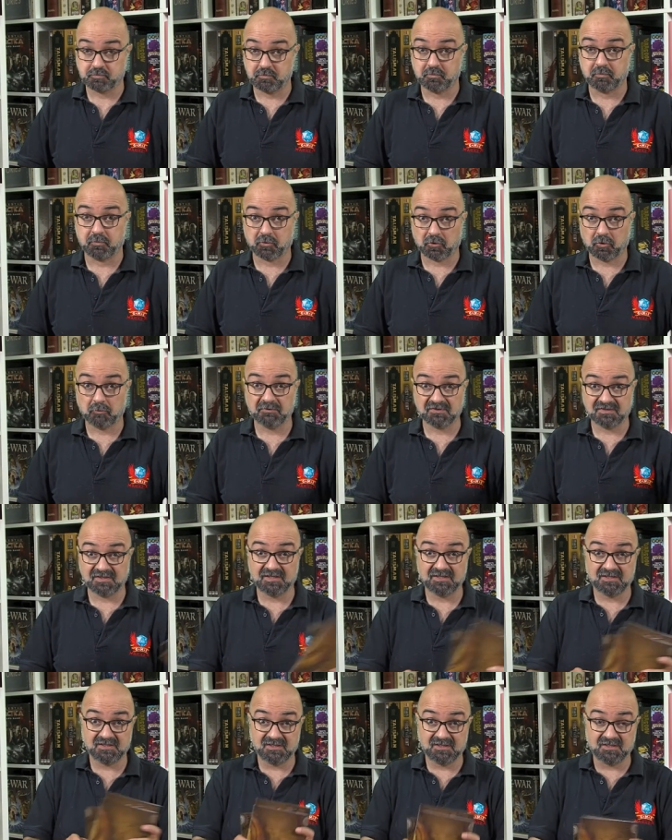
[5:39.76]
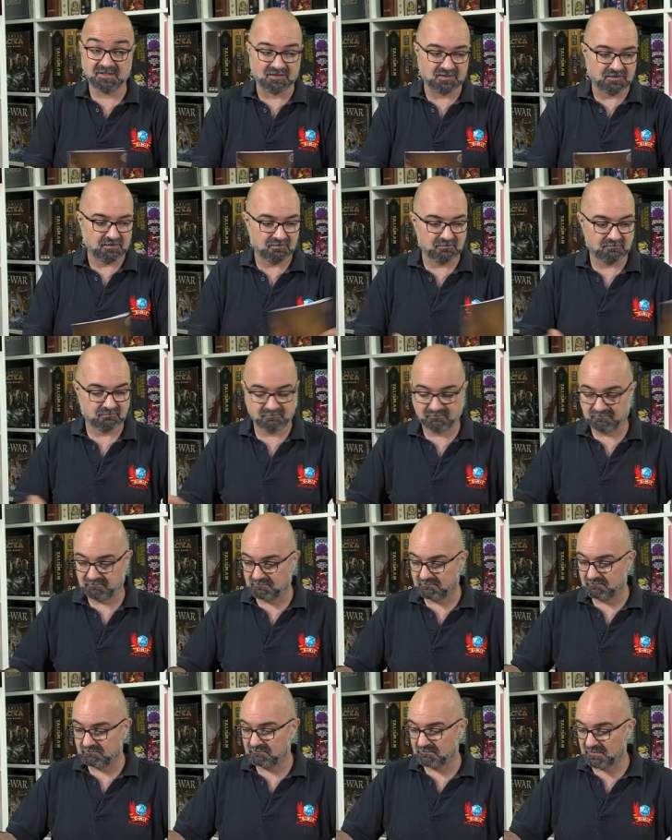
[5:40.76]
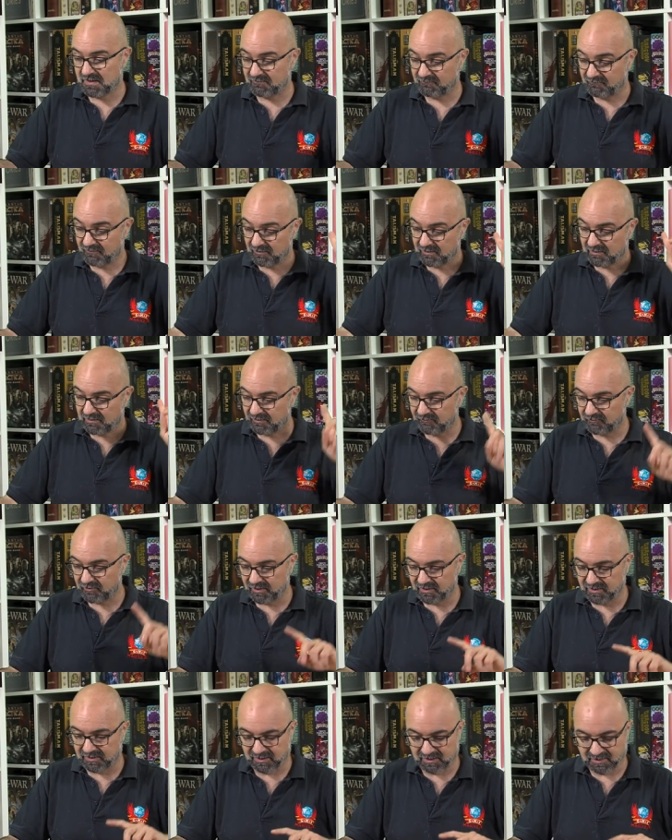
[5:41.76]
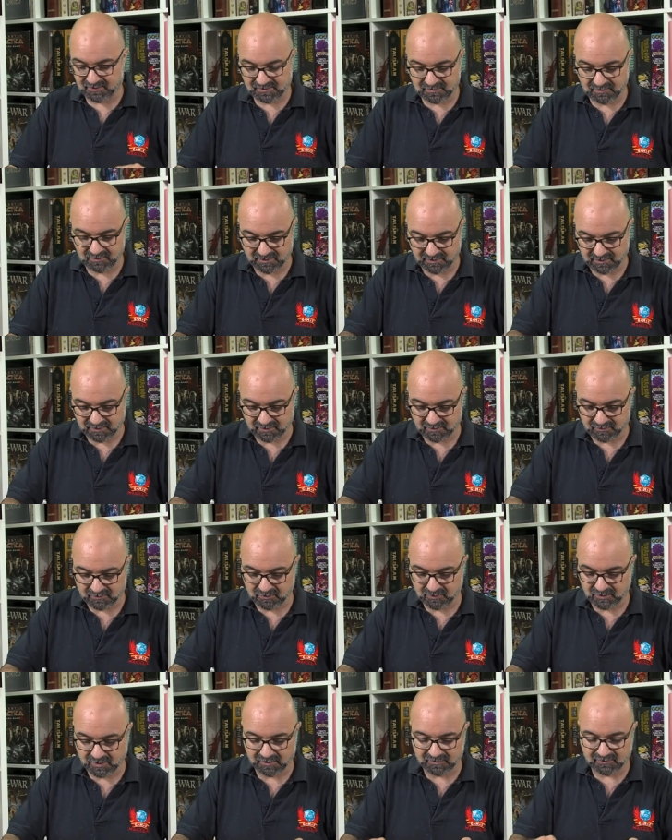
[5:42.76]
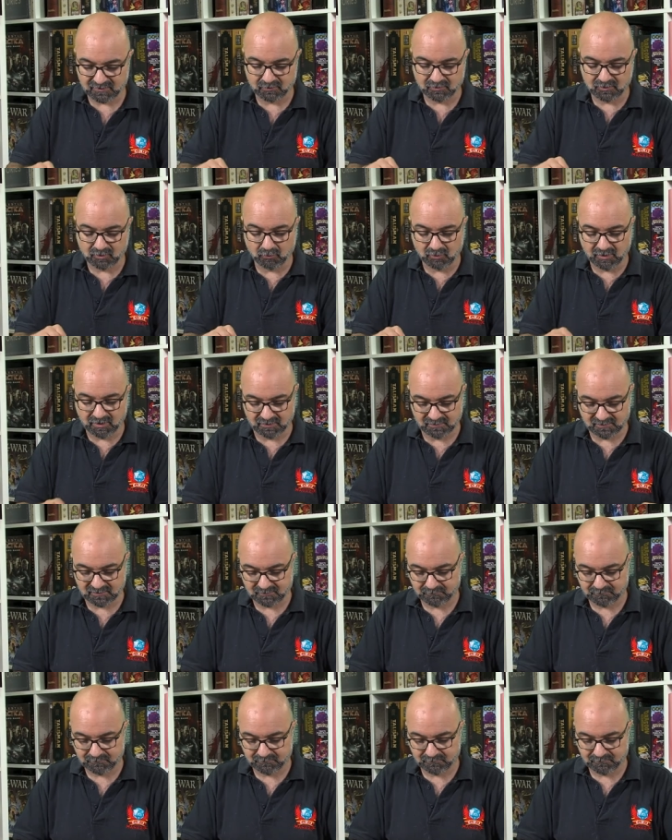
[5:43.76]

promising indeed, and very clever idea, I still like it. Okay, so tokens.